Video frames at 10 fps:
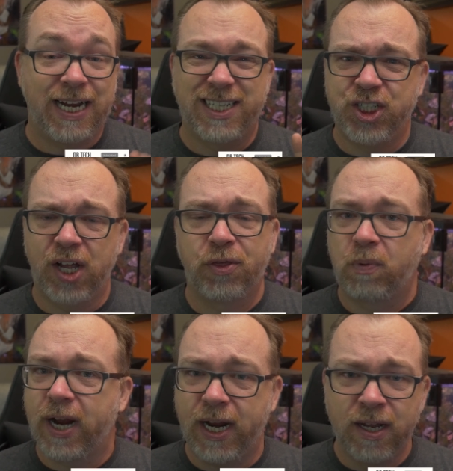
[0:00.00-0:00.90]
It's a Gen
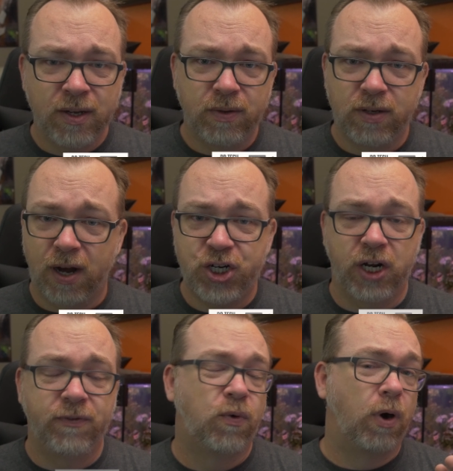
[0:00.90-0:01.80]
3 not a
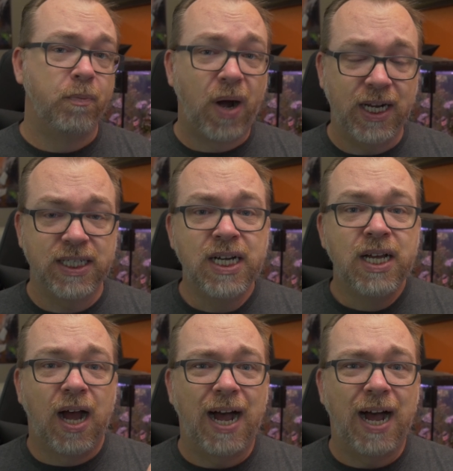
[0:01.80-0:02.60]
Gen 4, but uh,